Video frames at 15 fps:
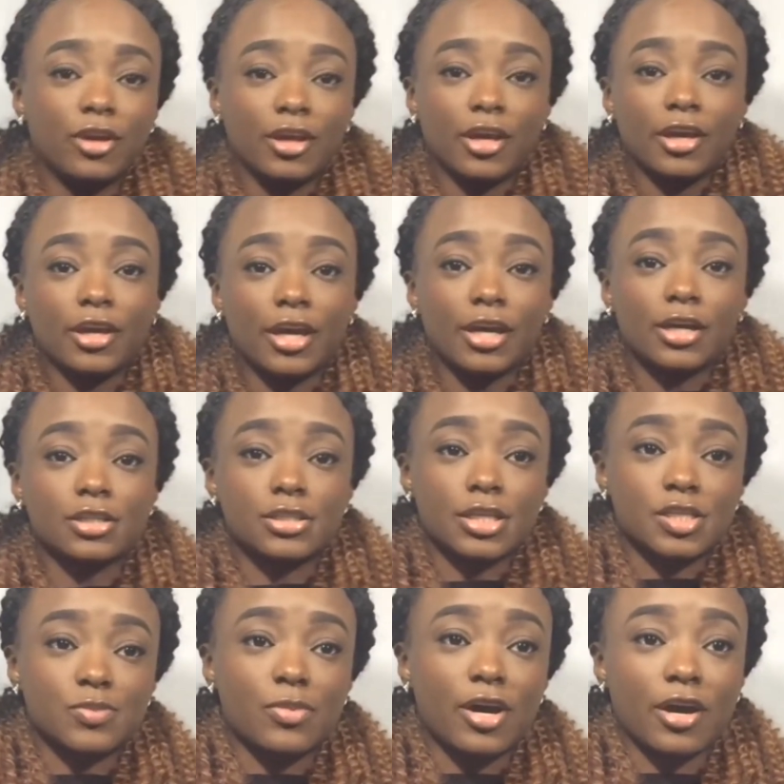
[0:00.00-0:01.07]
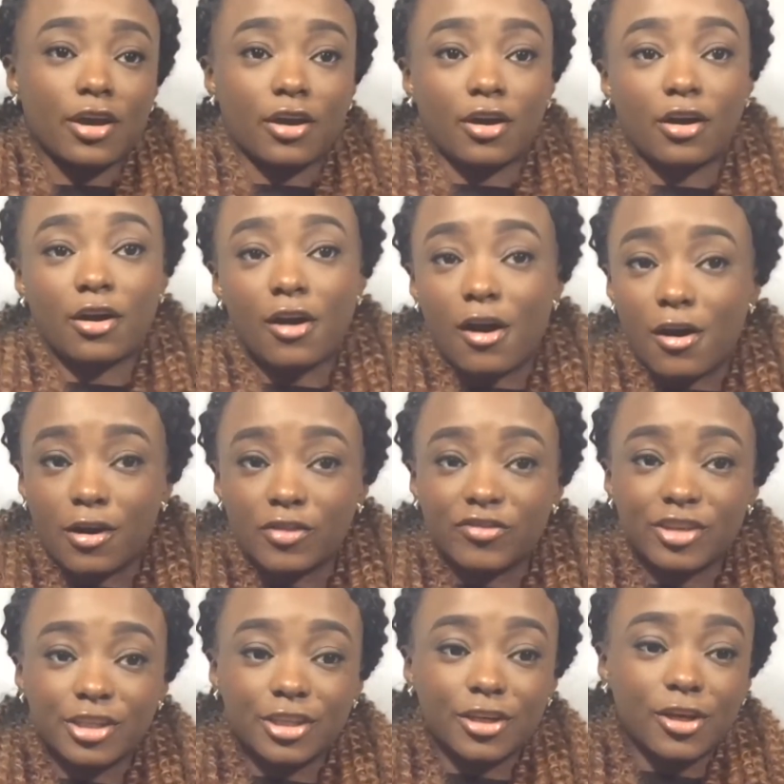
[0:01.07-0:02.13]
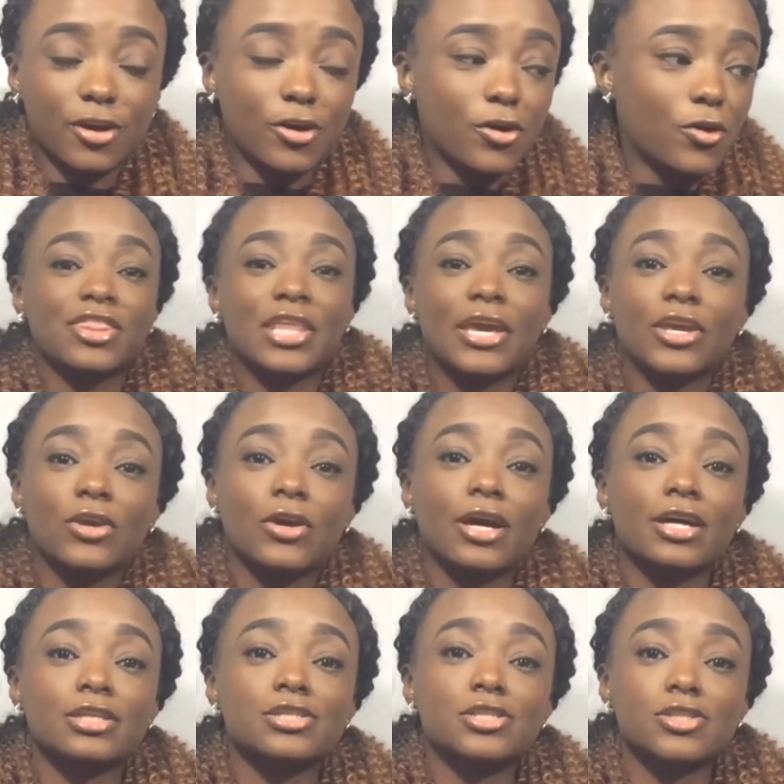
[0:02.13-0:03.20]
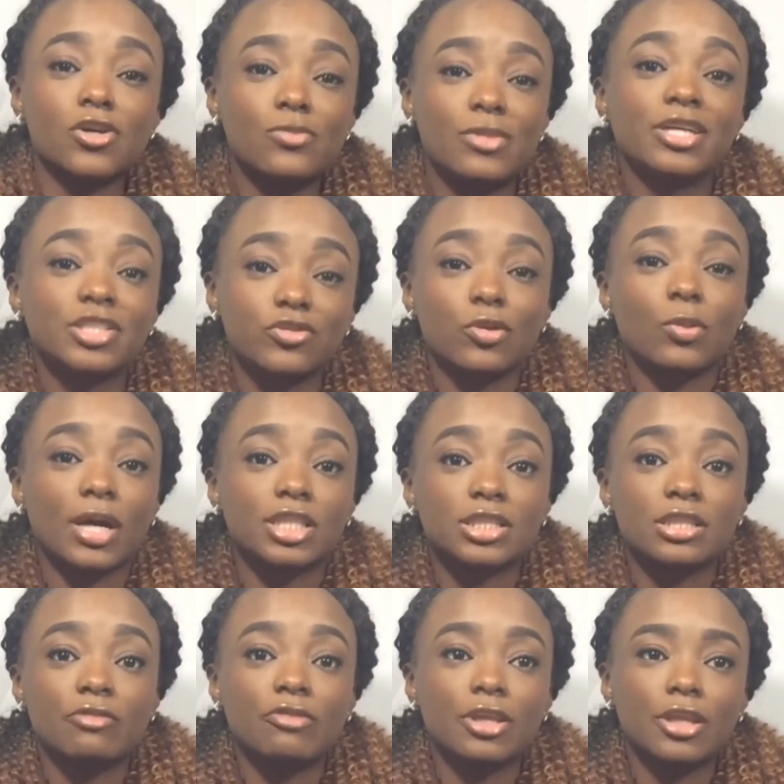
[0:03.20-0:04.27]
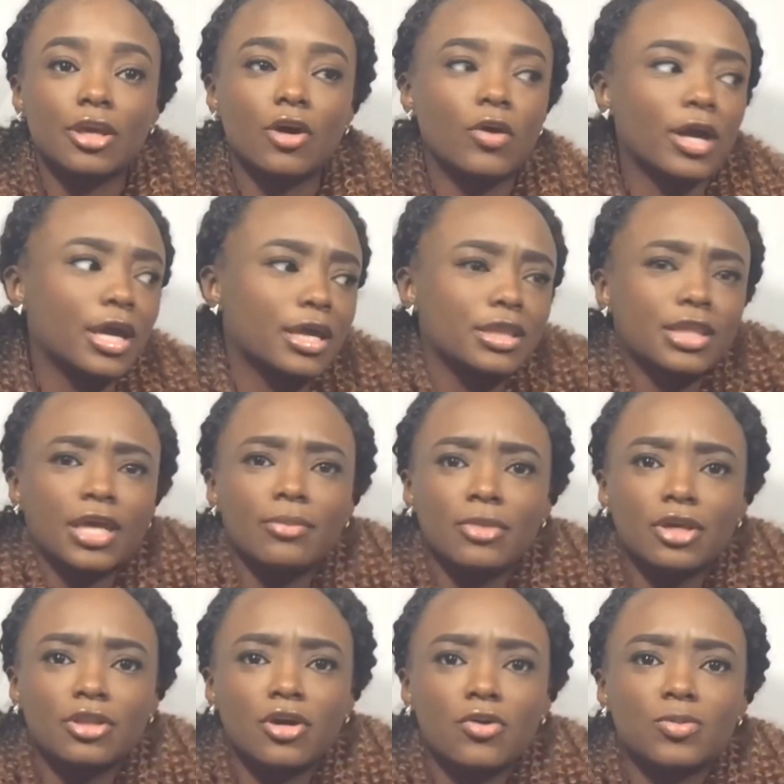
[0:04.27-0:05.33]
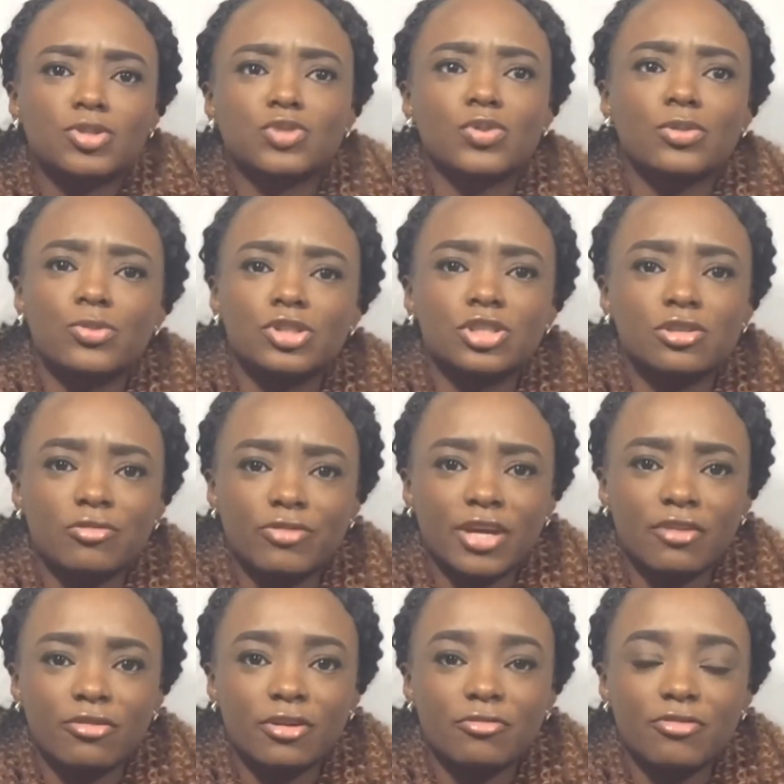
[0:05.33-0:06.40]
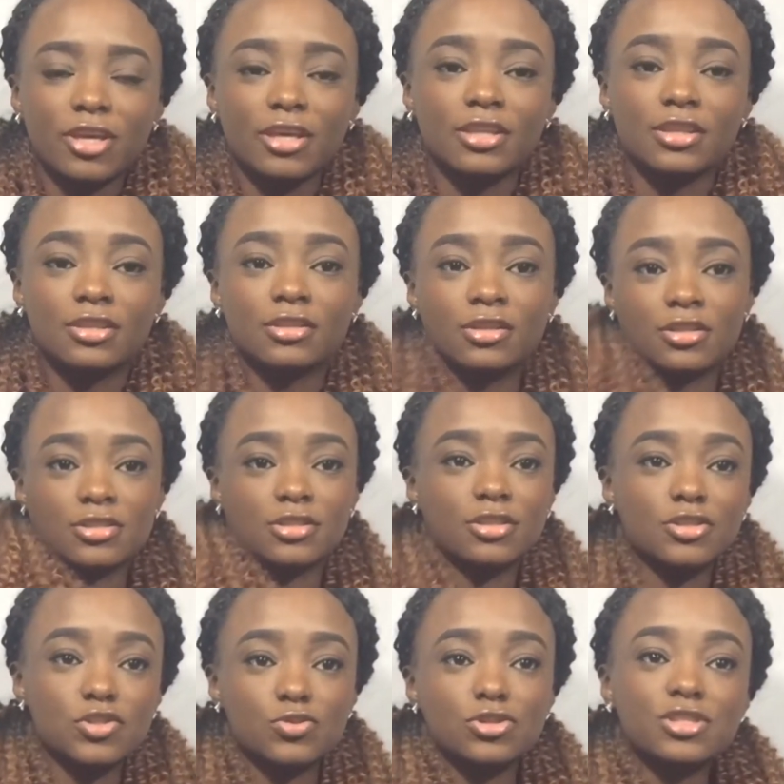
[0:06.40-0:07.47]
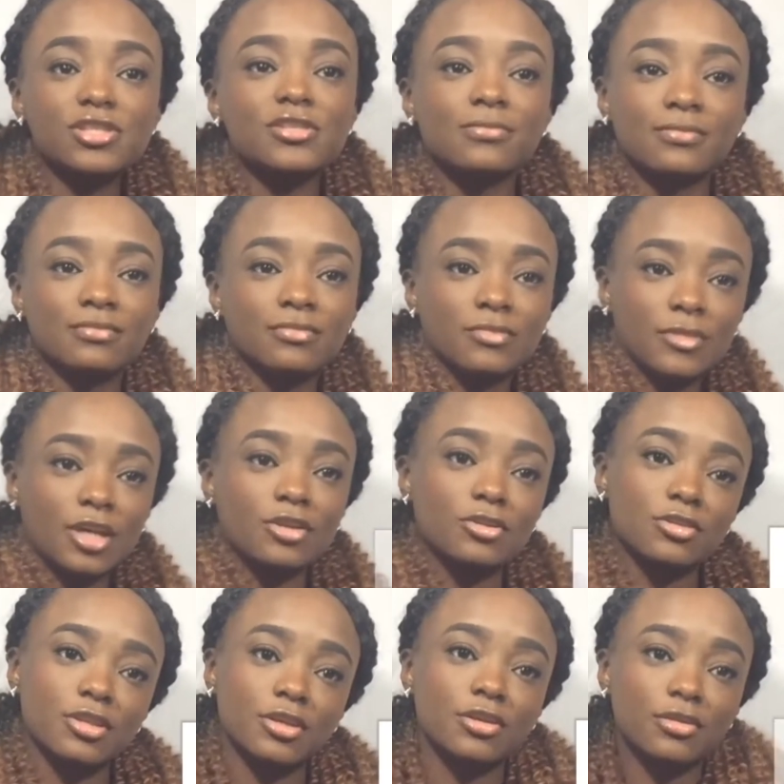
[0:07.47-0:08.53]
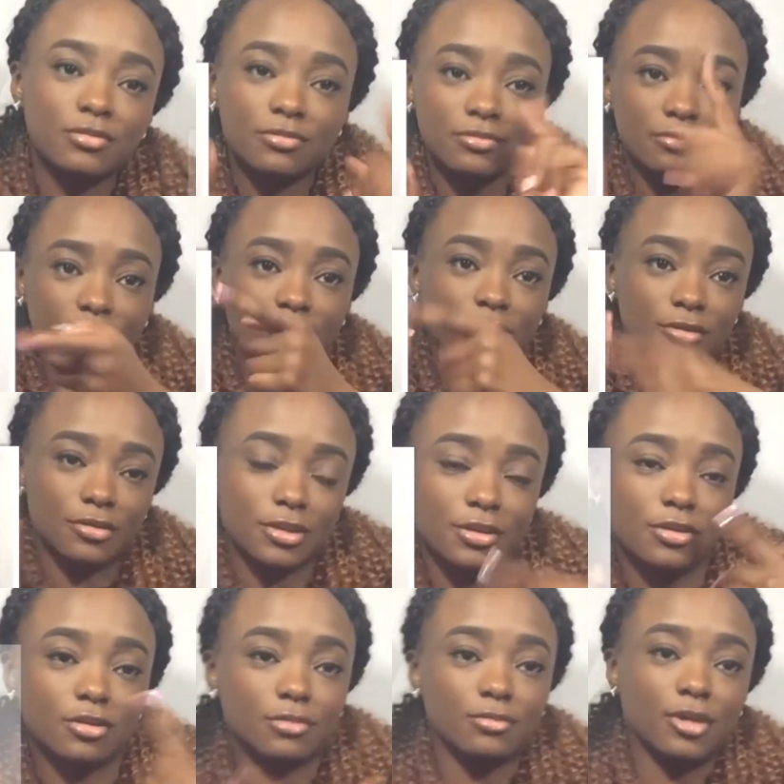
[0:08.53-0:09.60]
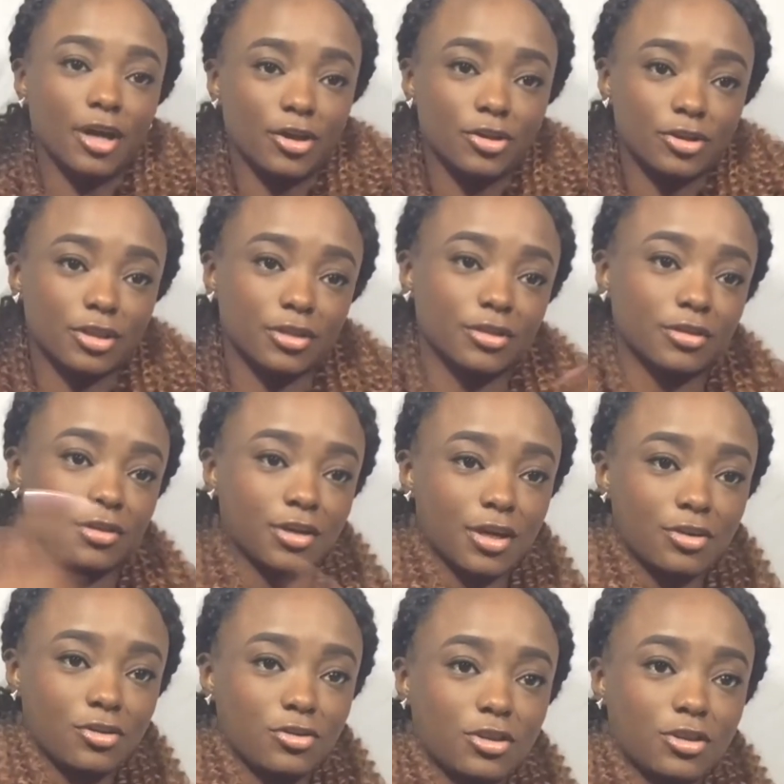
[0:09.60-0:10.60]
But yeah guys, that's my haul video. Thank you guys so much for watching the video and let me know which one was your favorite fit. Is this one, the other thing, the other thing, other thing, other